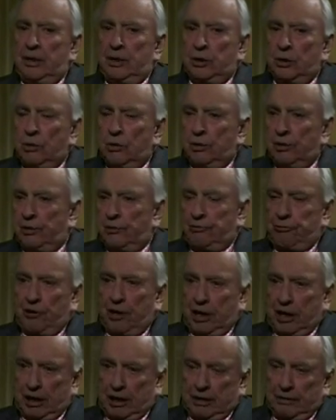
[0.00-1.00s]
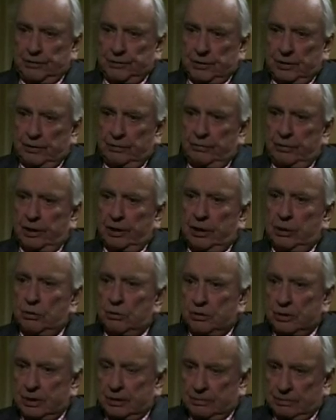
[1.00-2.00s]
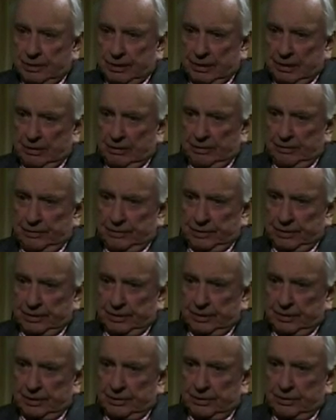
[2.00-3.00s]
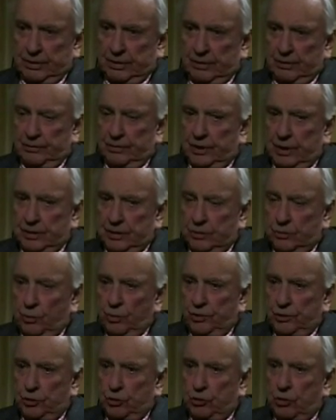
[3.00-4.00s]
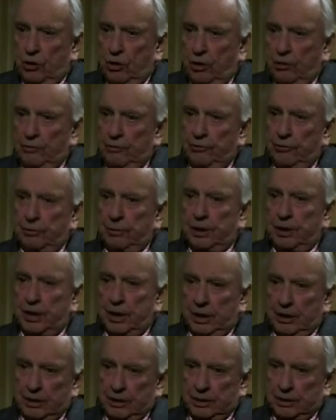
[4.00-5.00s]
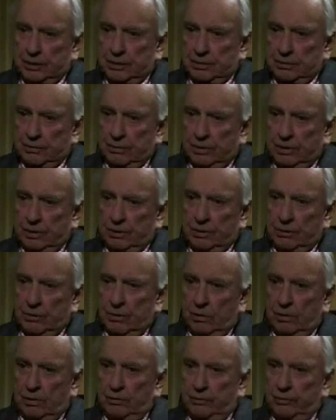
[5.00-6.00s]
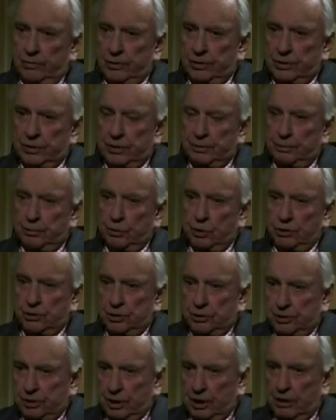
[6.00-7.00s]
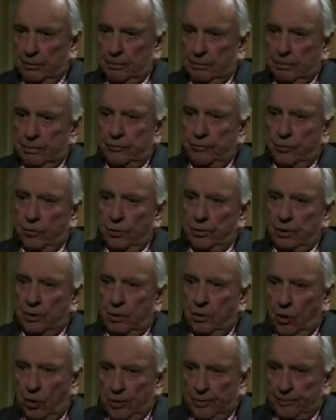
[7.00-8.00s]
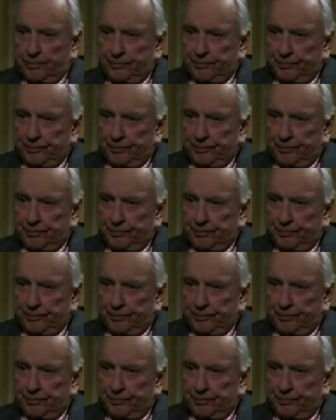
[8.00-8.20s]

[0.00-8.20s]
2 of the 5 should have recused themselves, should have just withdrawn from the case when Gore versus Bush came before the court.